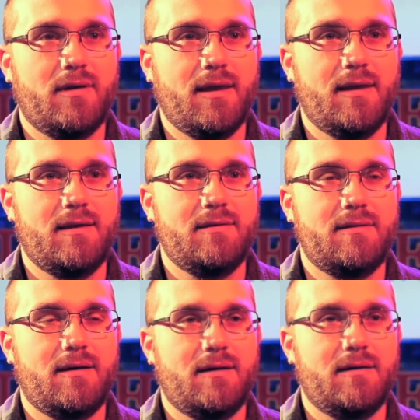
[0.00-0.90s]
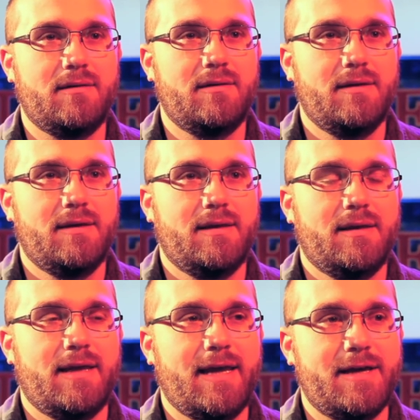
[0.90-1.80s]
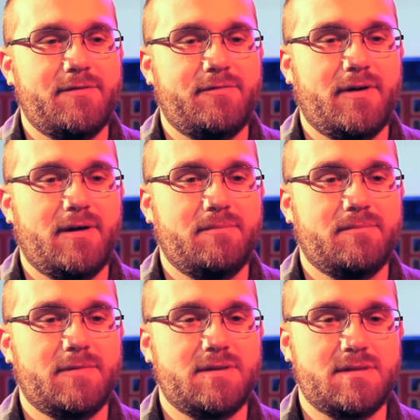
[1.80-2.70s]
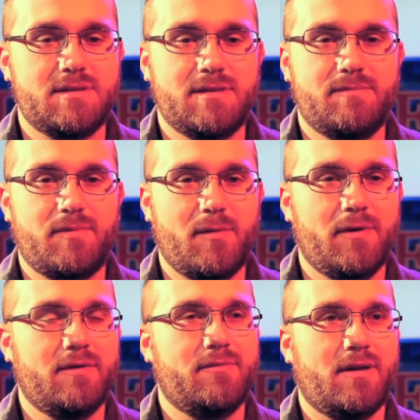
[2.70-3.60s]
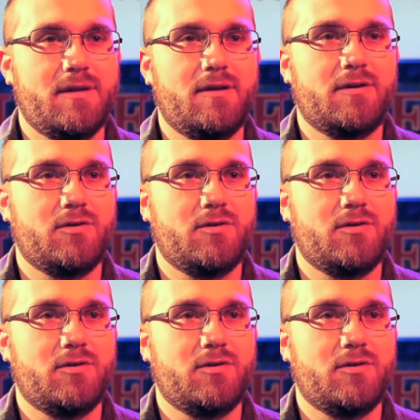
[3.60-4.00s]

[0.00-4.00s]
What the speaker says: and have consisted primarily of a lot of young